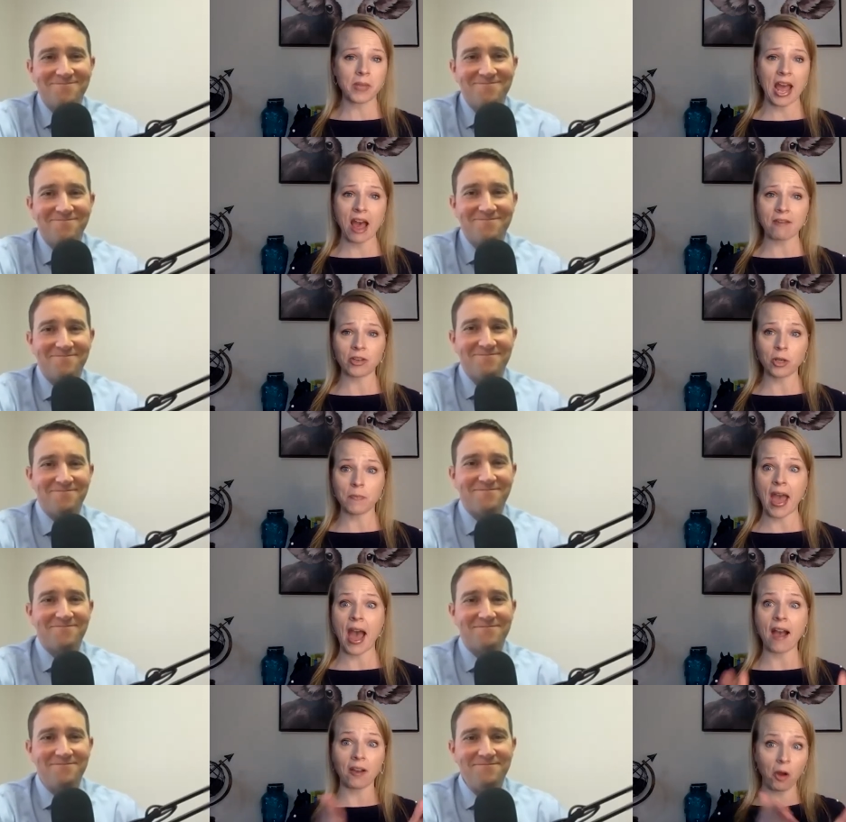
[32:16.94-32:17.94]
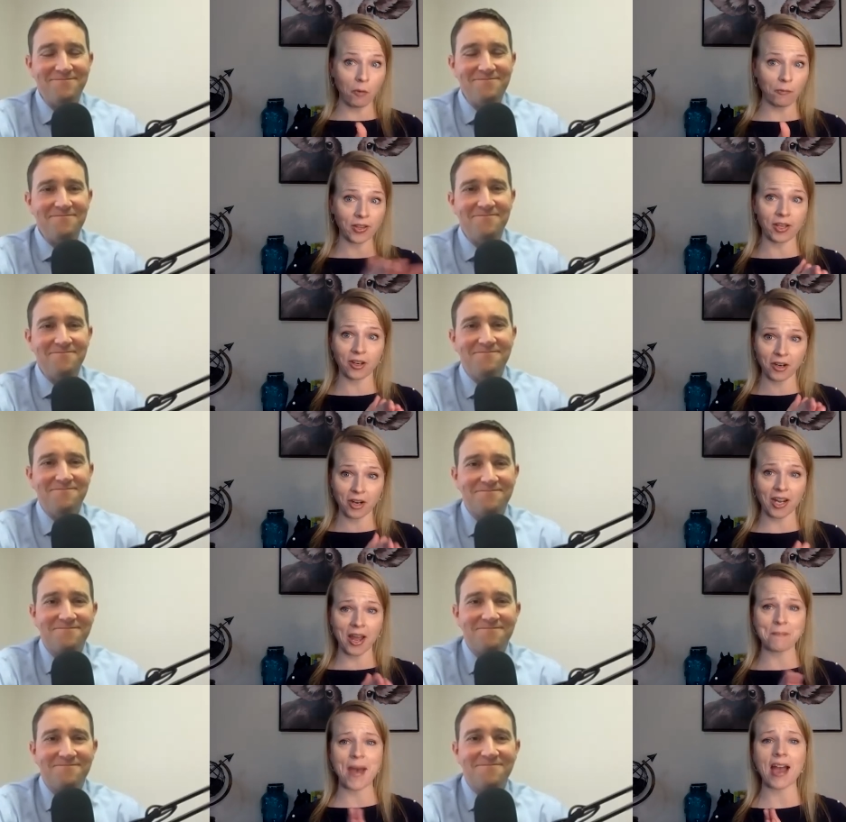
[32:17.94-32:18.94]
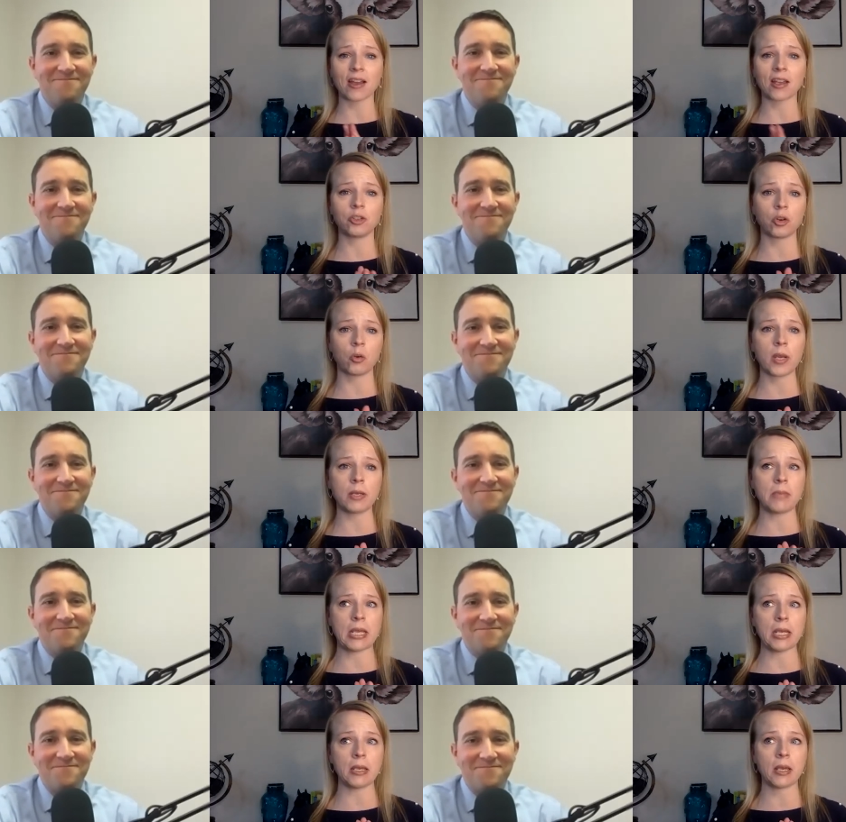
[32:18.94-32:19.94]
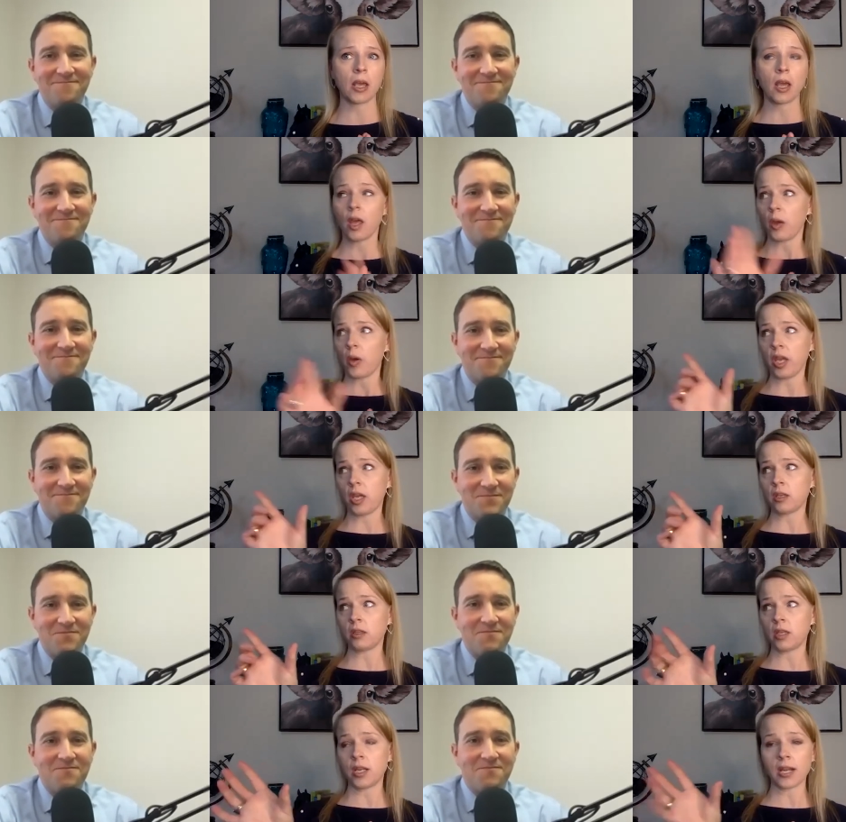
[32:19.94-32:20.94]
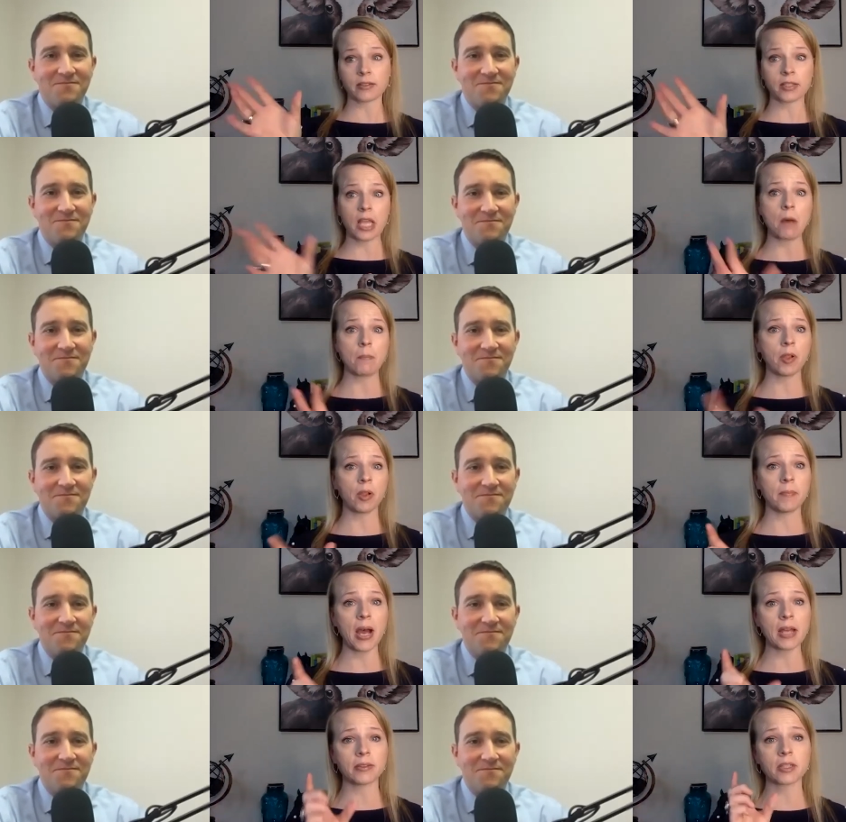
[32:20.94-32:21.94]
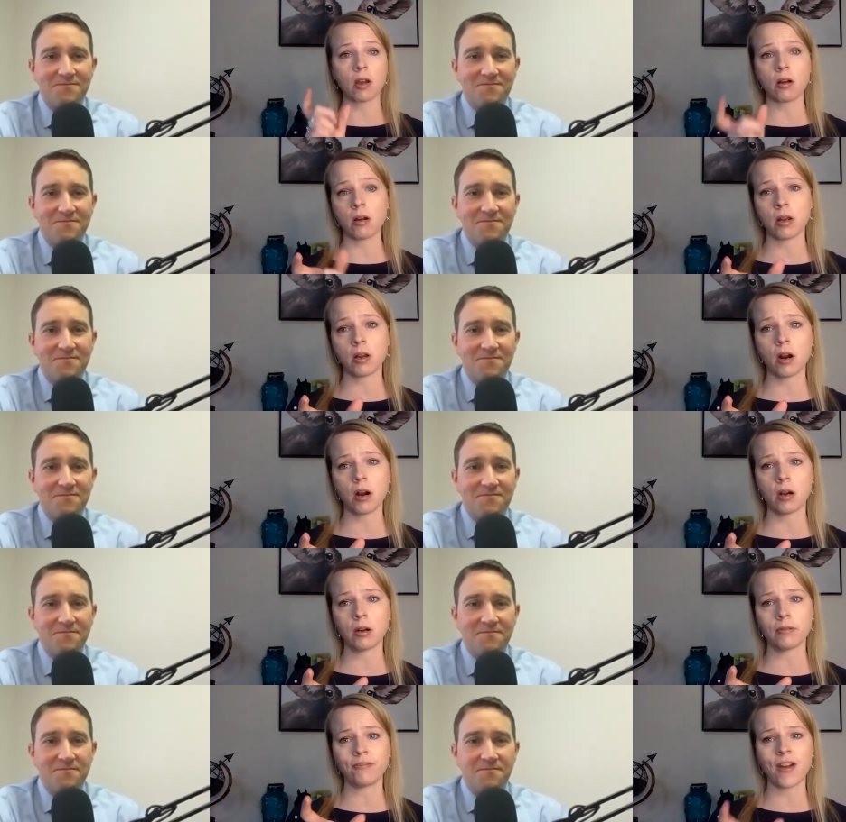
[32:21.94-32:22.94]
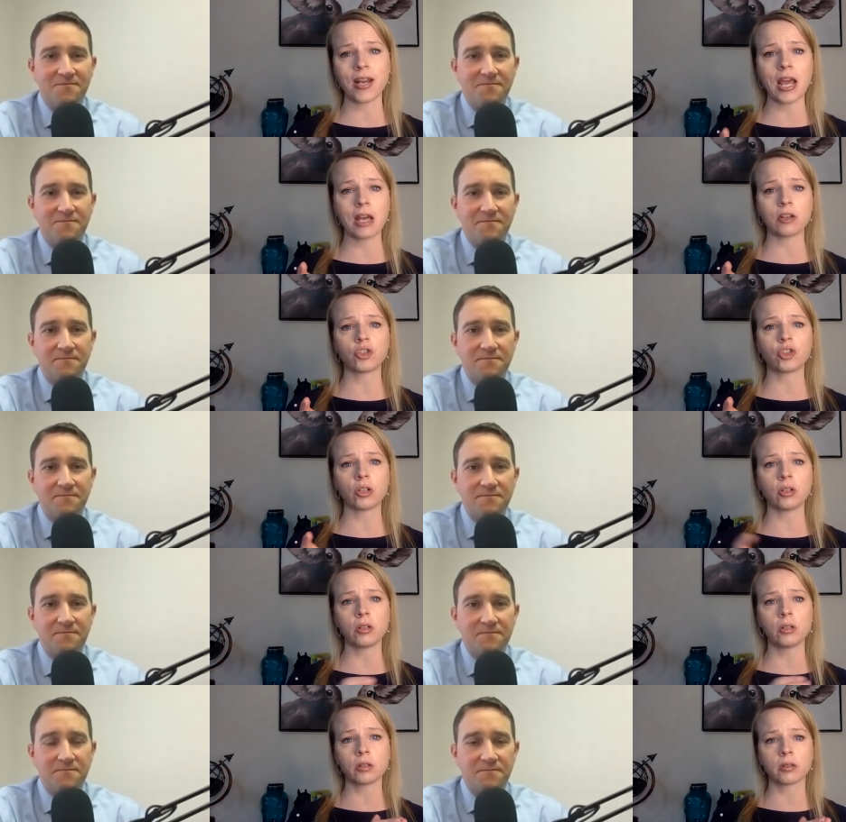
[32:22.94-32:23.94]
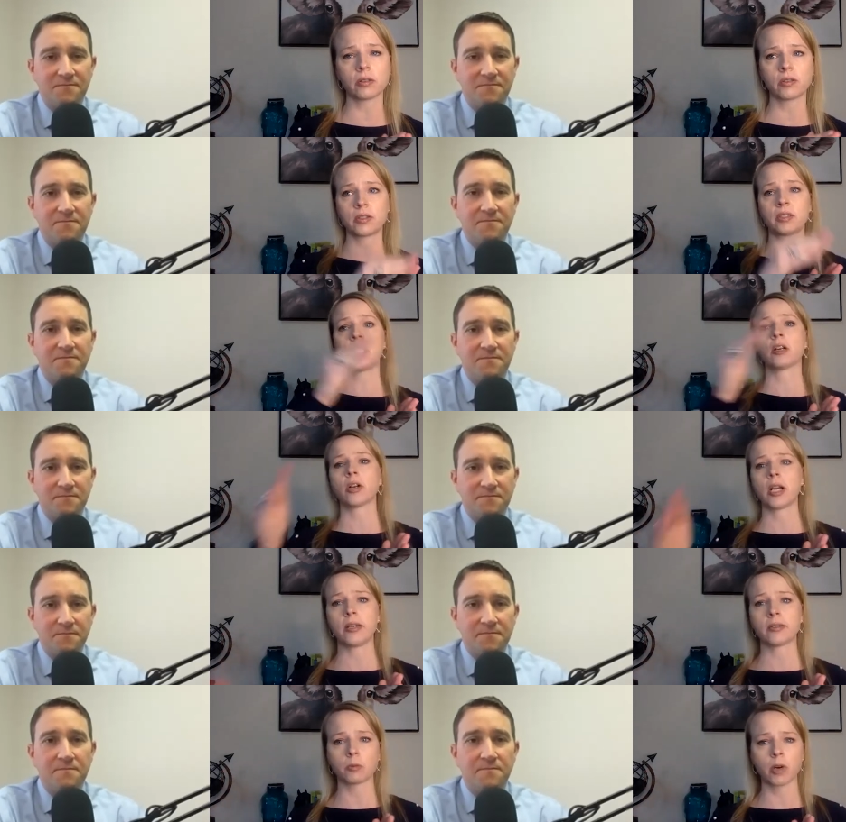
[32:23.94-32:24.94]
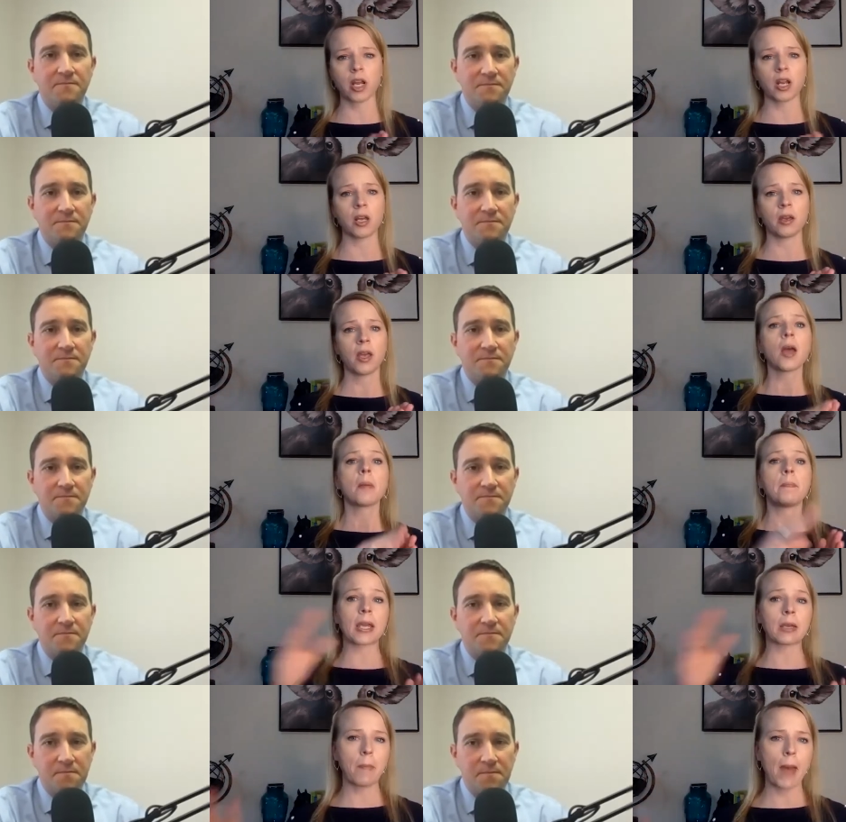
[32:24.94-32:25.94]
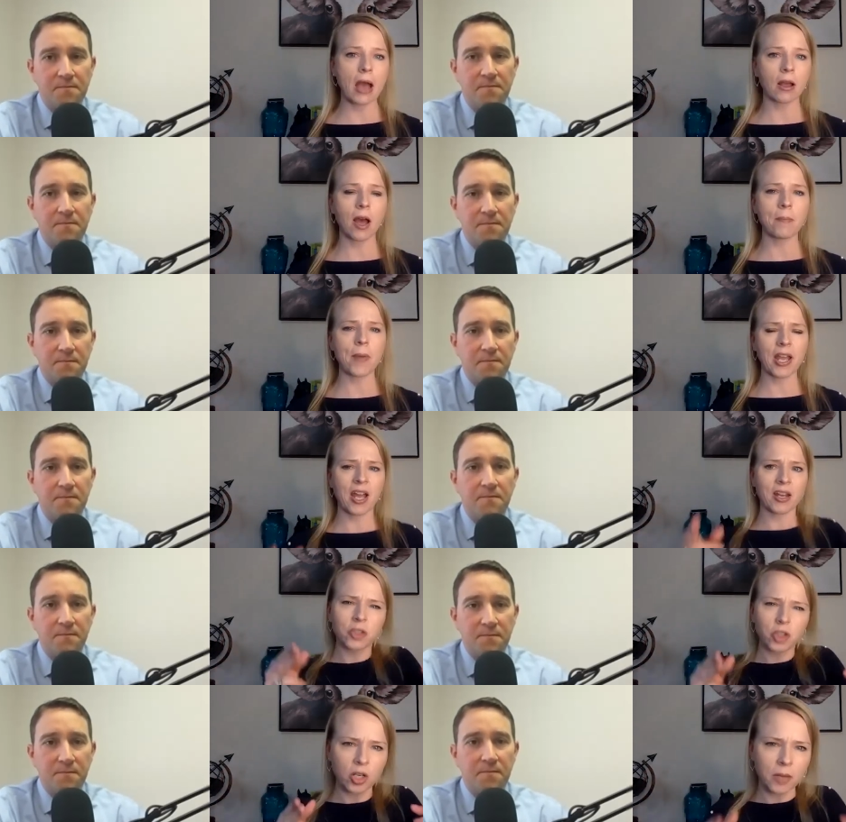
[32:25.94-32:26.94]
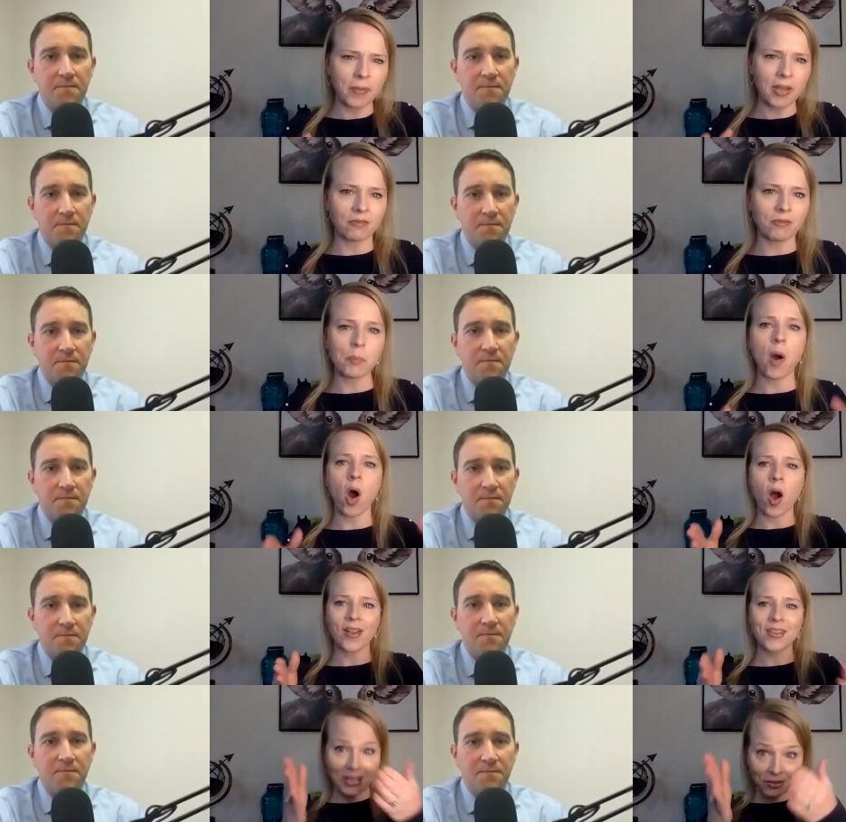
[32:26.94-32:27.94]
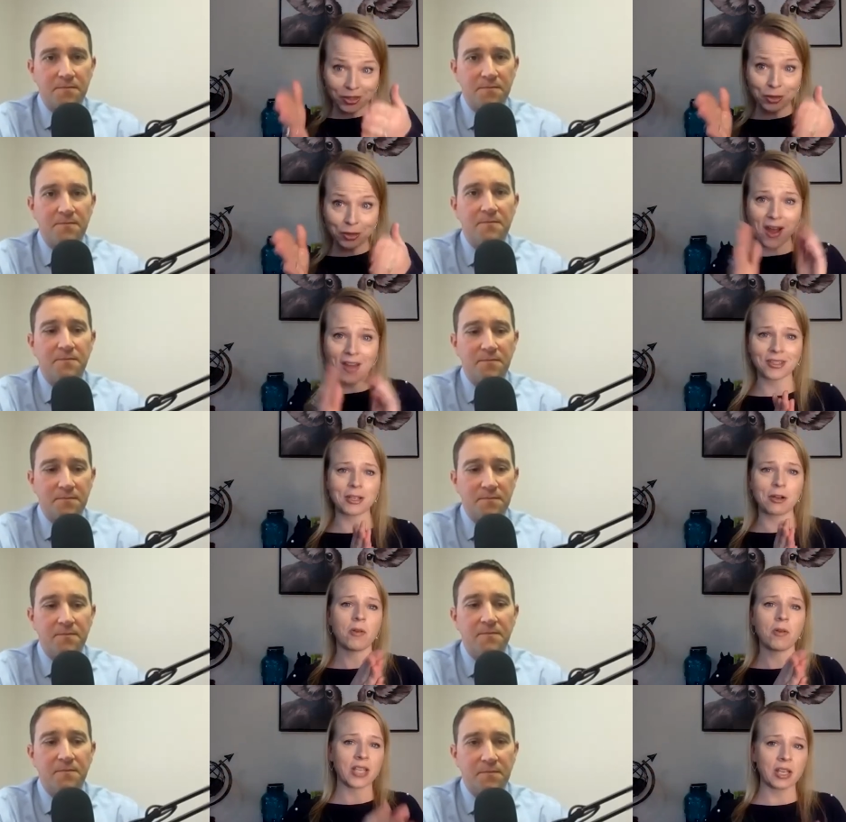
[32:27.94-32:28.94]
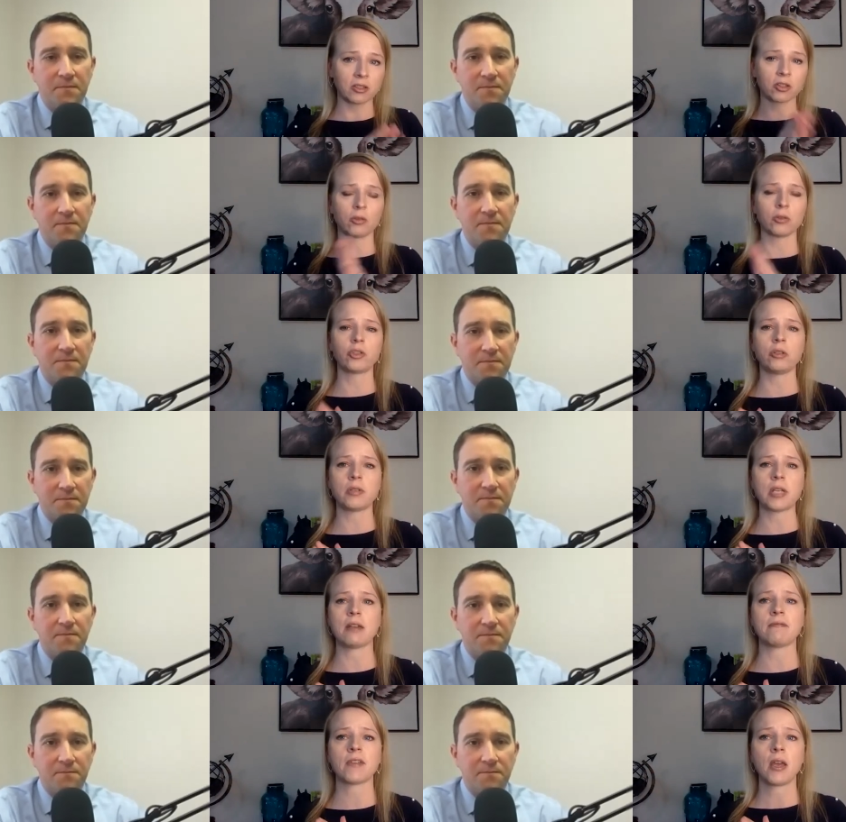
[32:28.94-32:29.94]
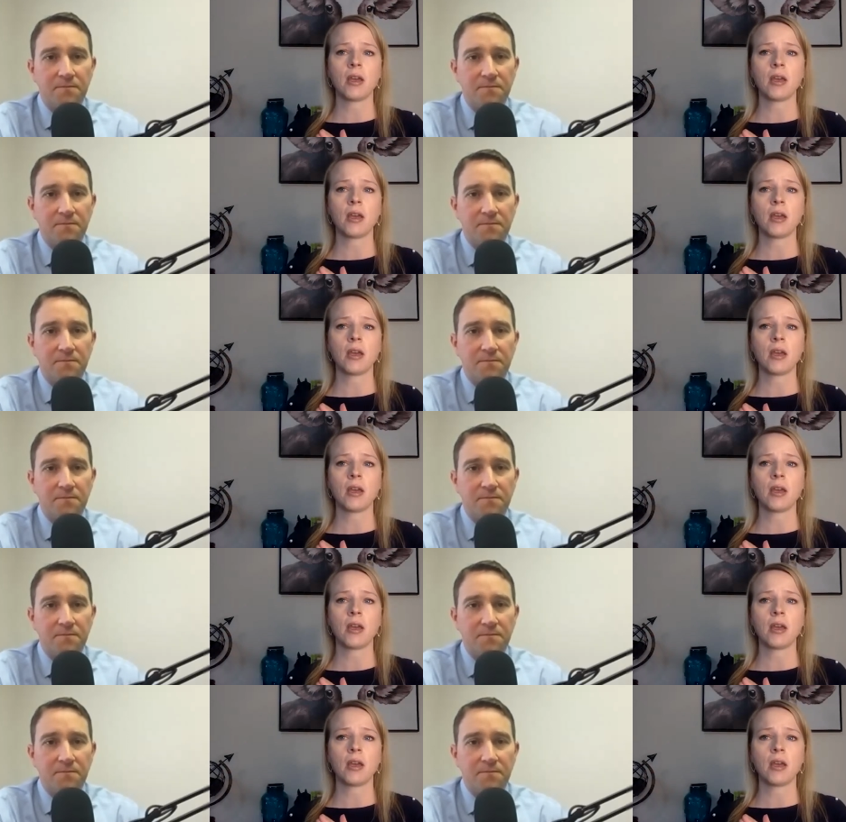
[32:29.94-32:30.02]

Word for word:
Speaker 1: to be having you back. Hopefully you're going to come back and join me in the next couple of months on our financial series. We're going to pick back up. I kind of took a bit of a pause, as you guys know, as I told you, Dave,